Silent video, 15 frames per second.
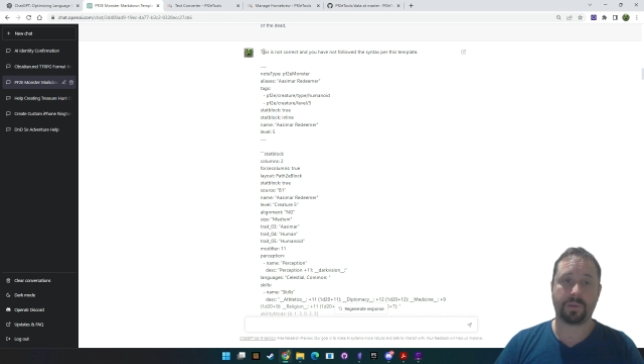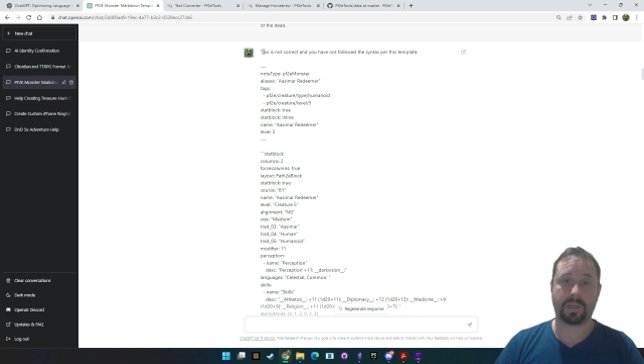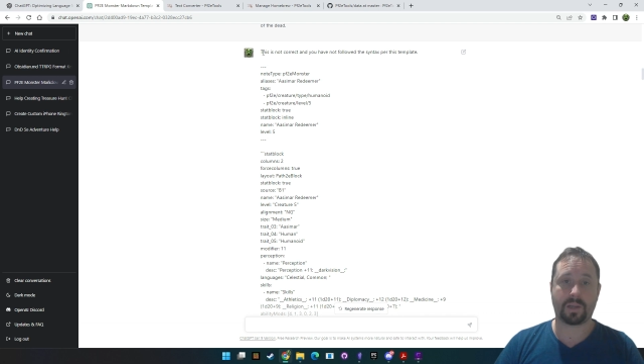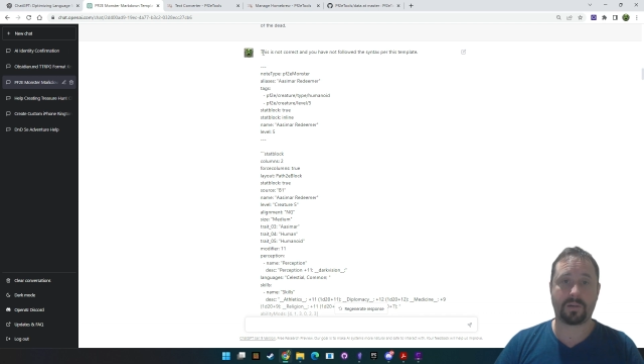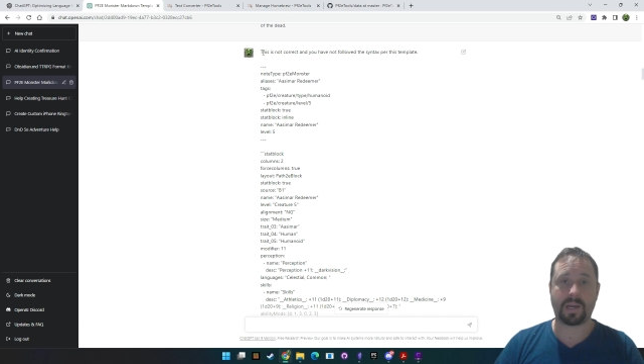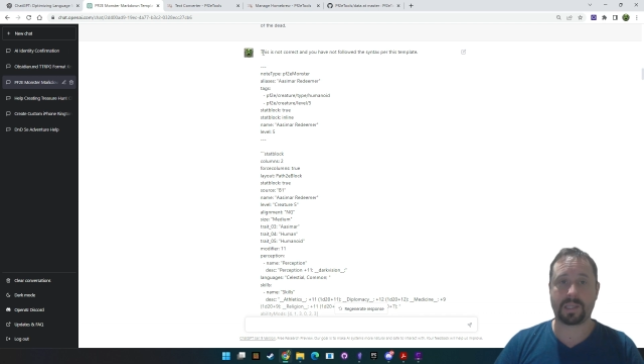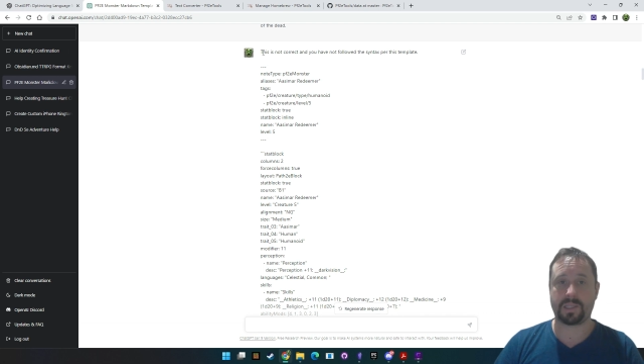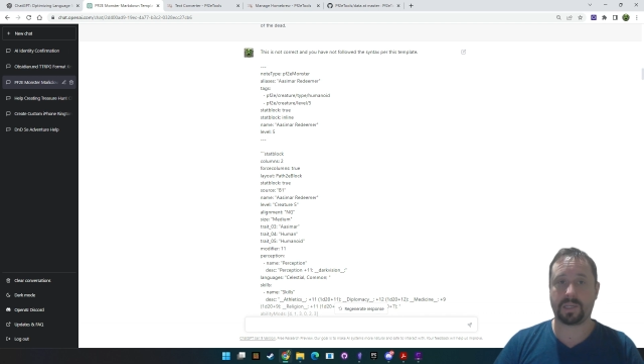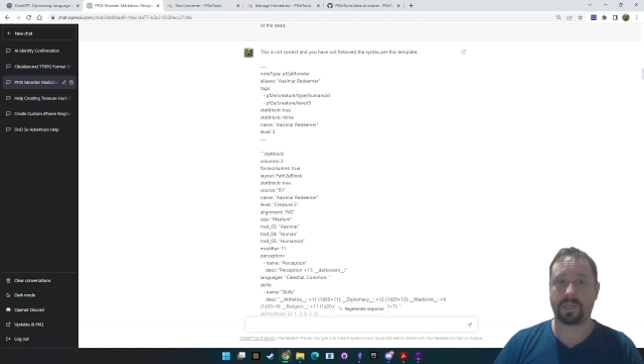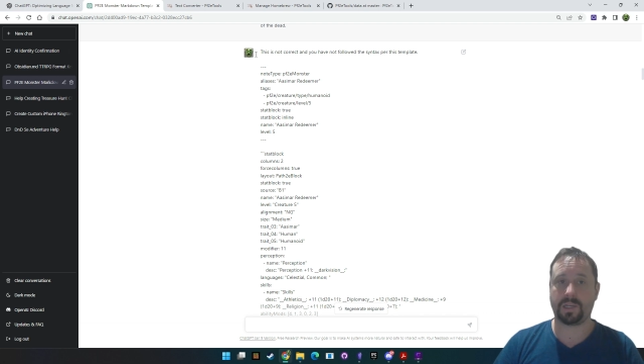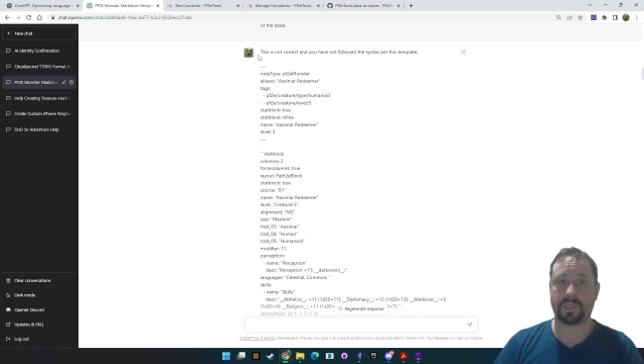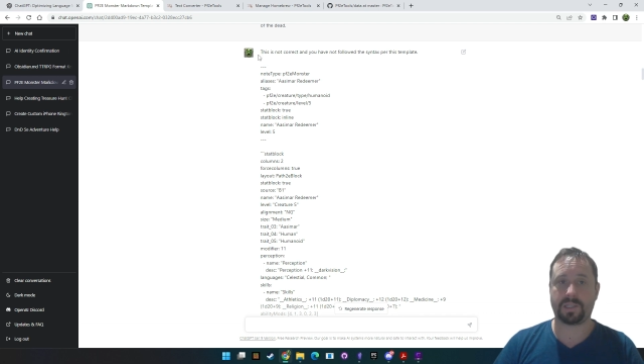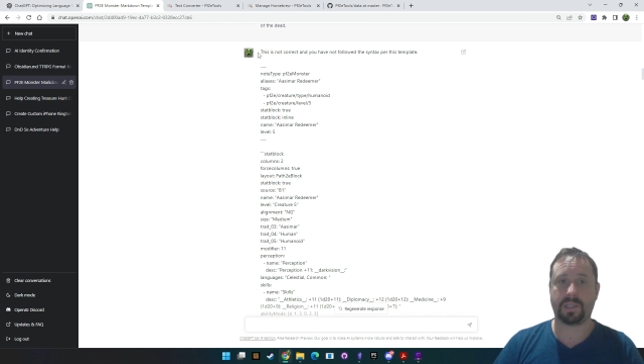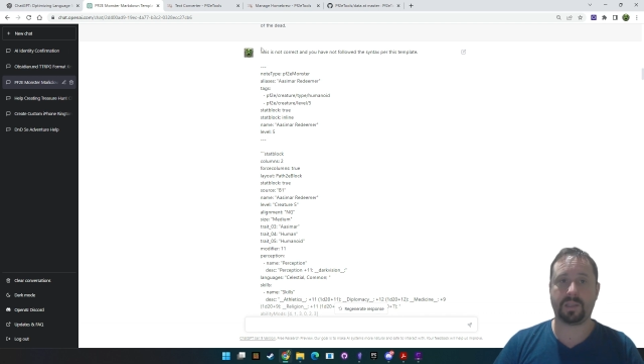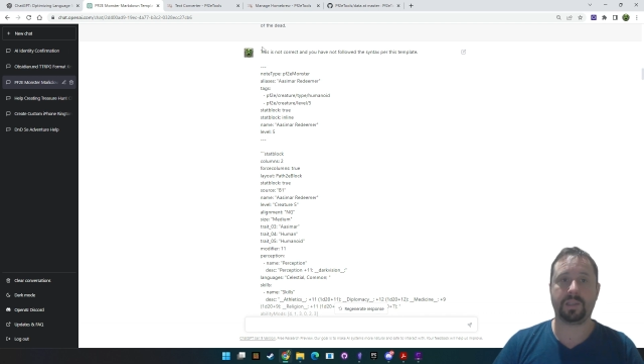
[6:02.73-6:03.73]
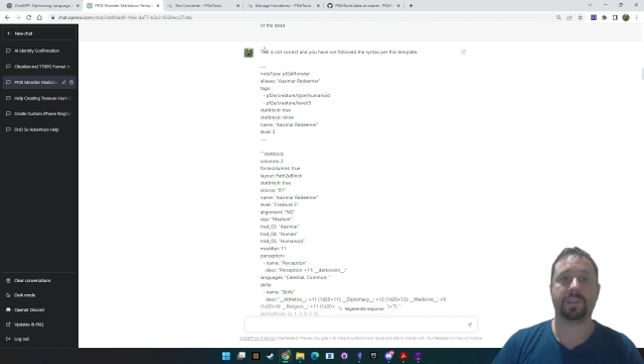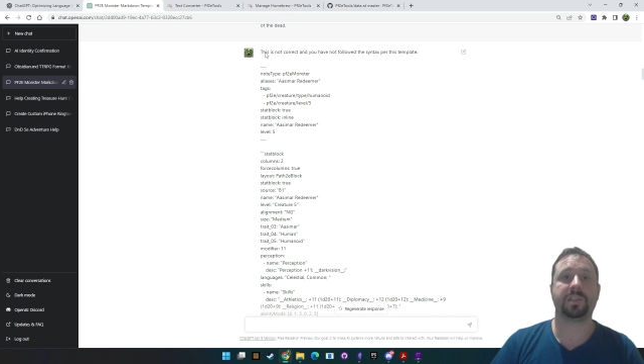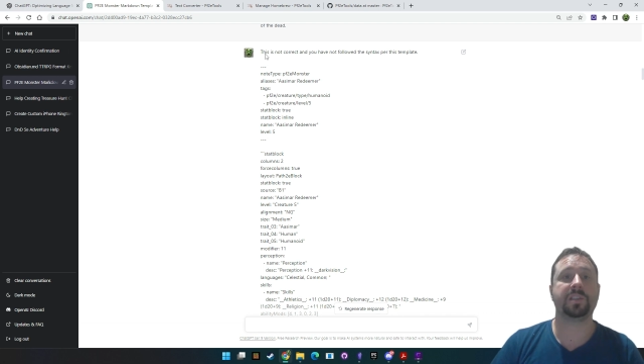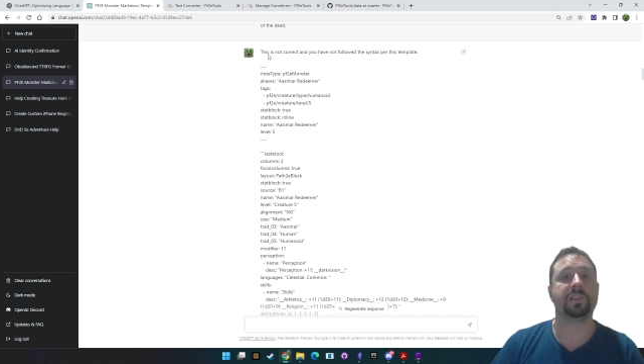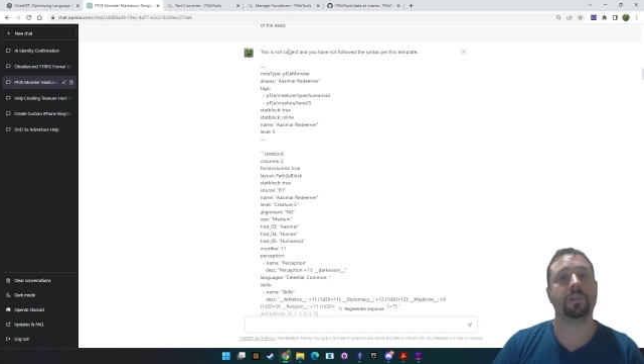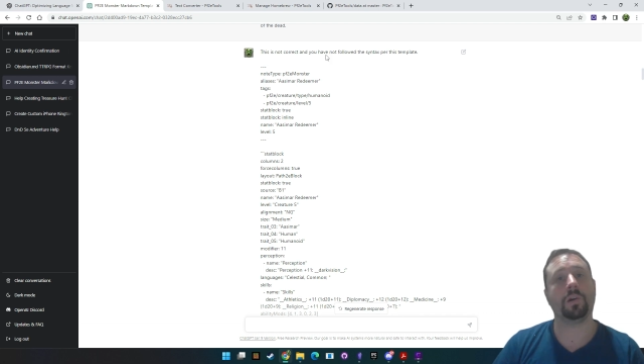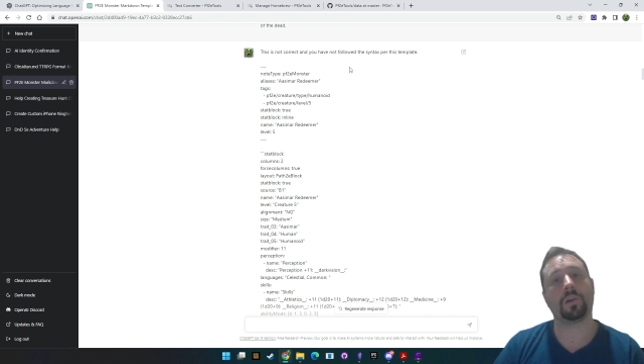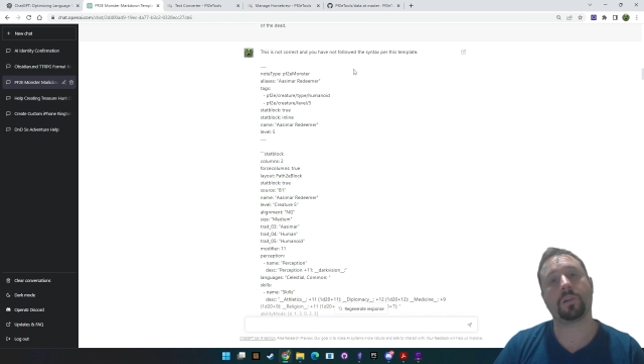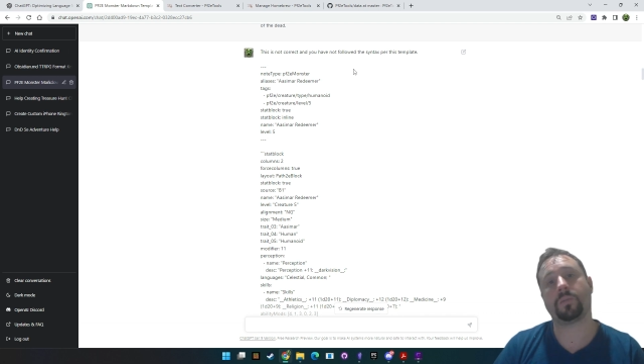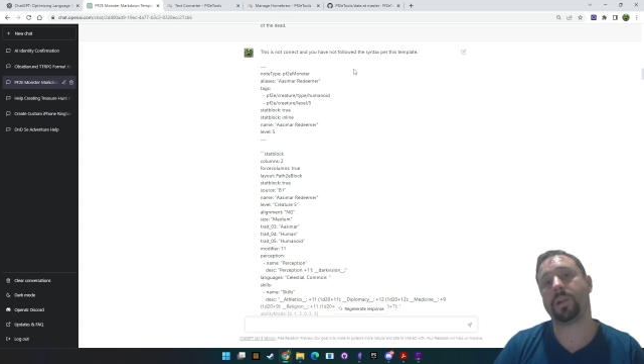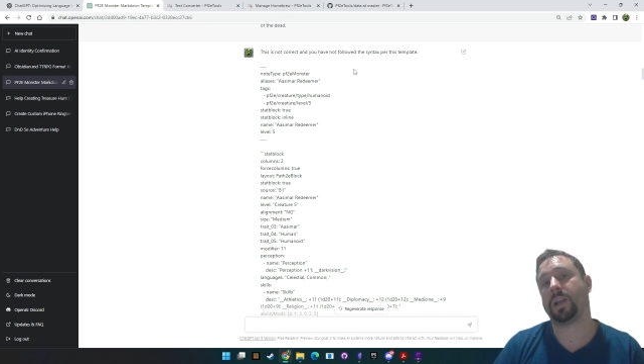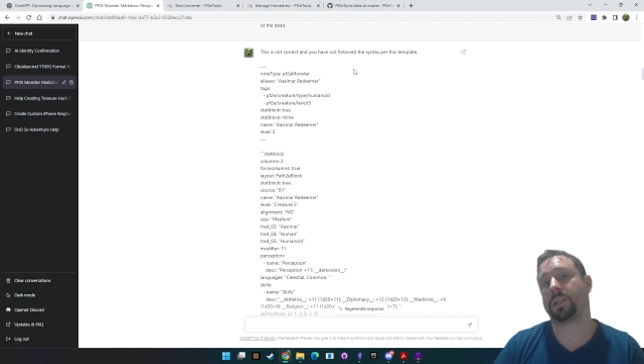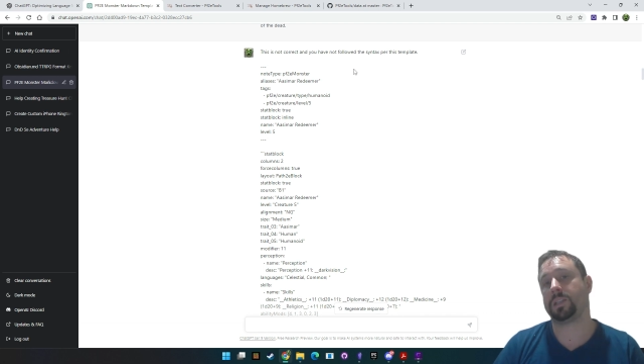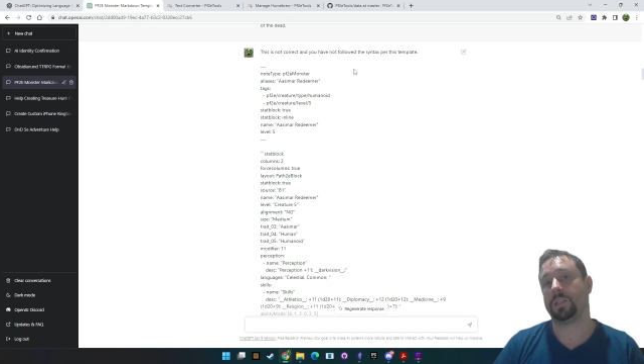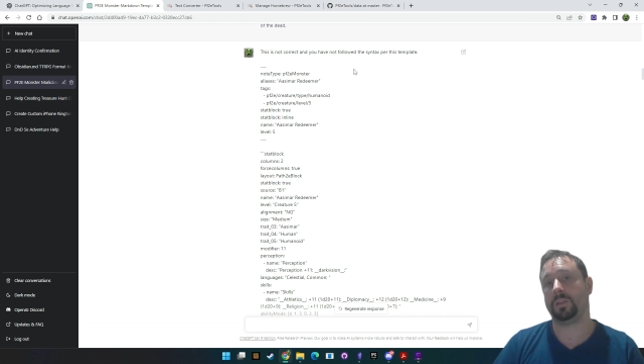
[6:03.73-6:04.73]
I corrected it. I said, this is not
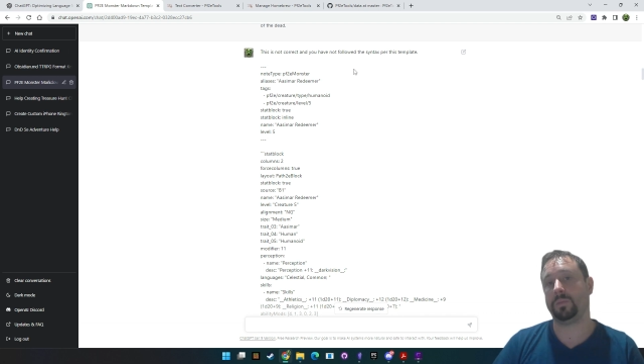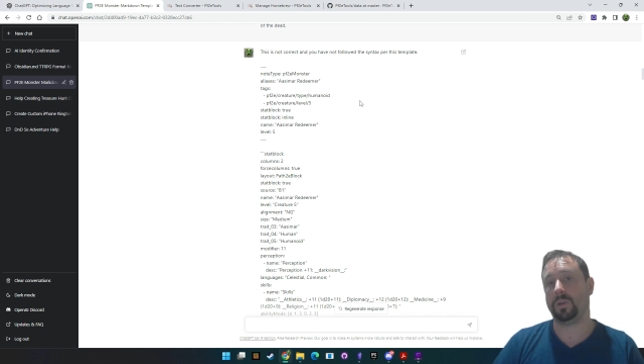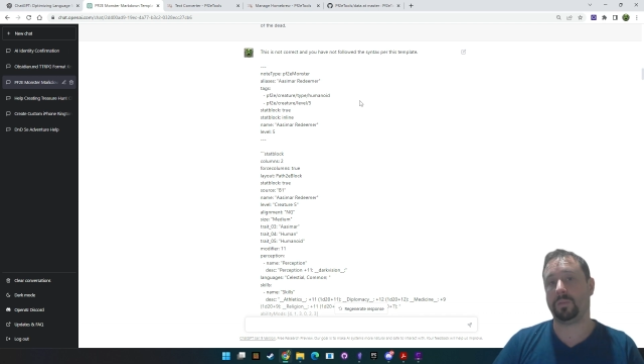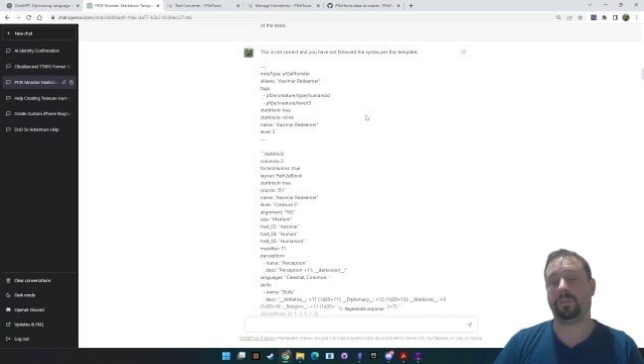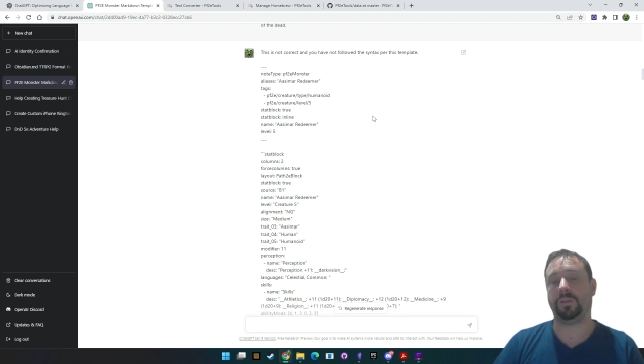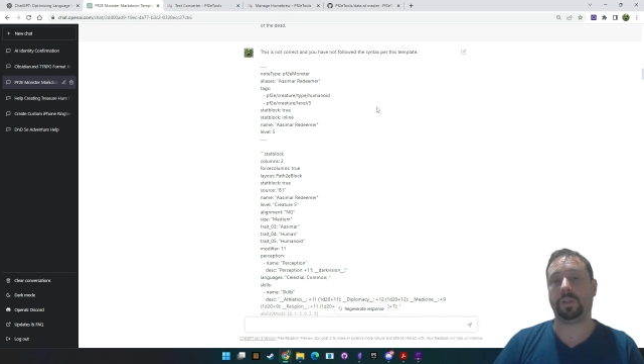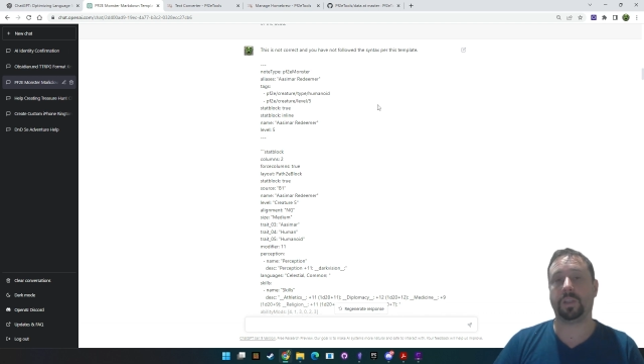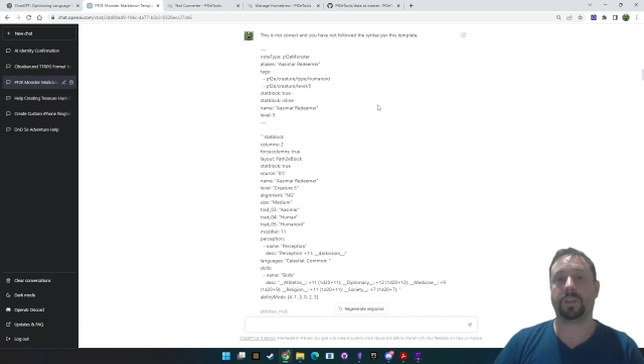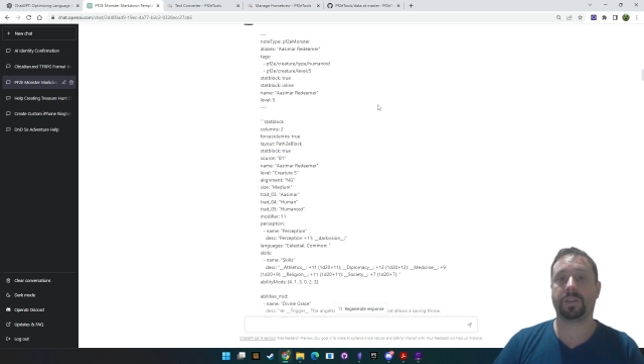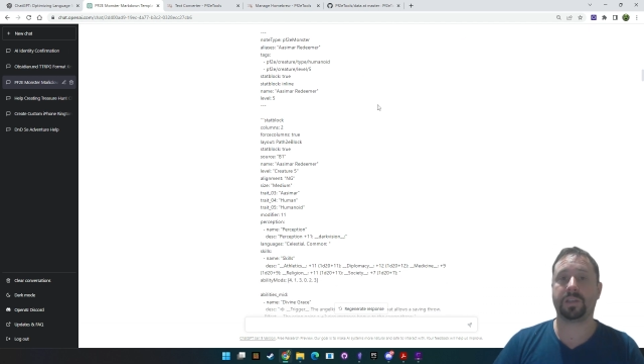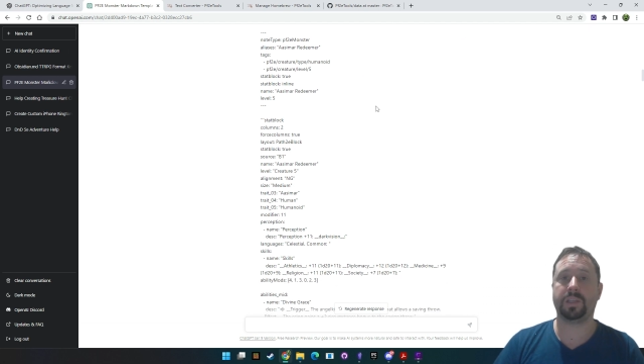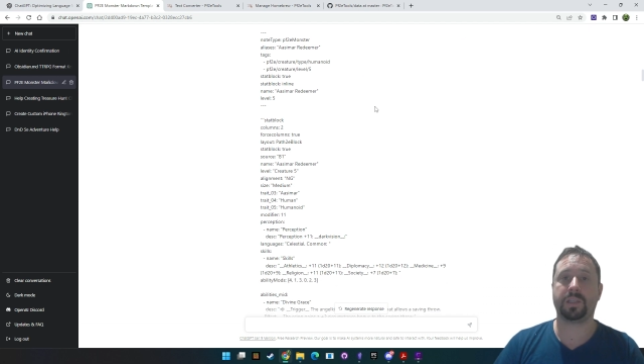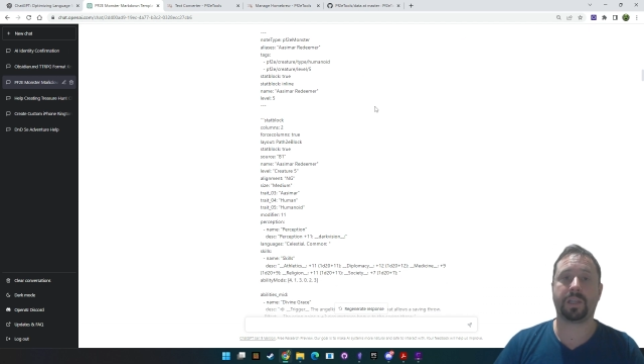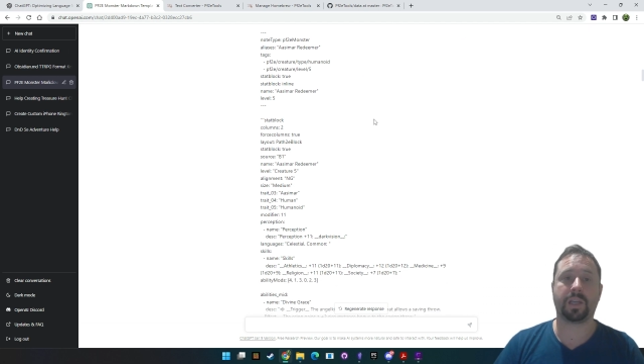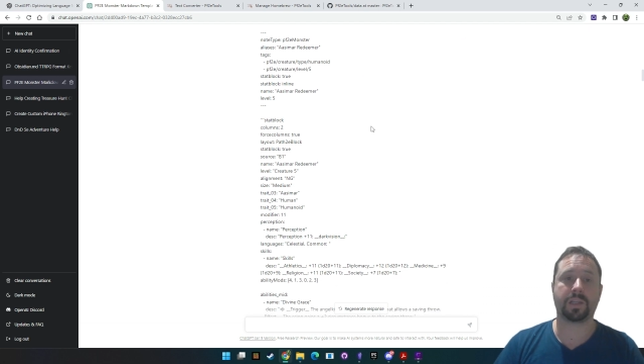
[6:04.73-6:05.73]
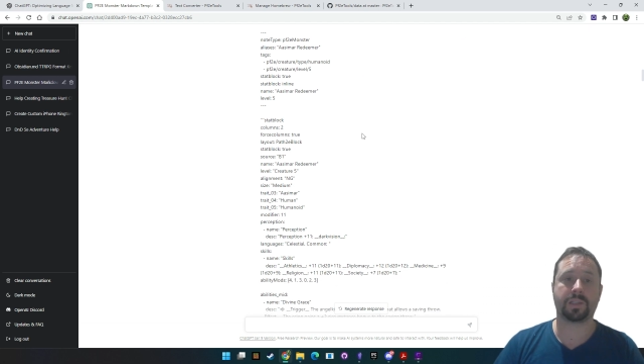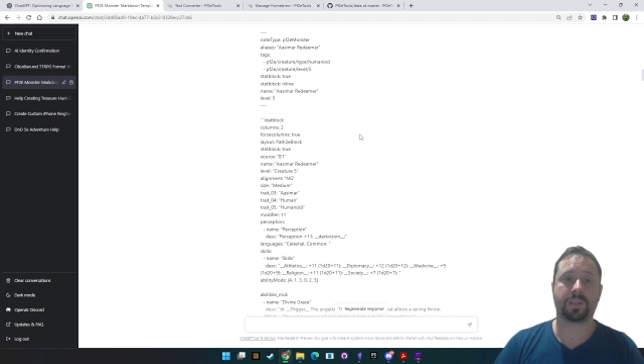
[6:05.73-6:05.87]
correct, and you've not followed the syntax.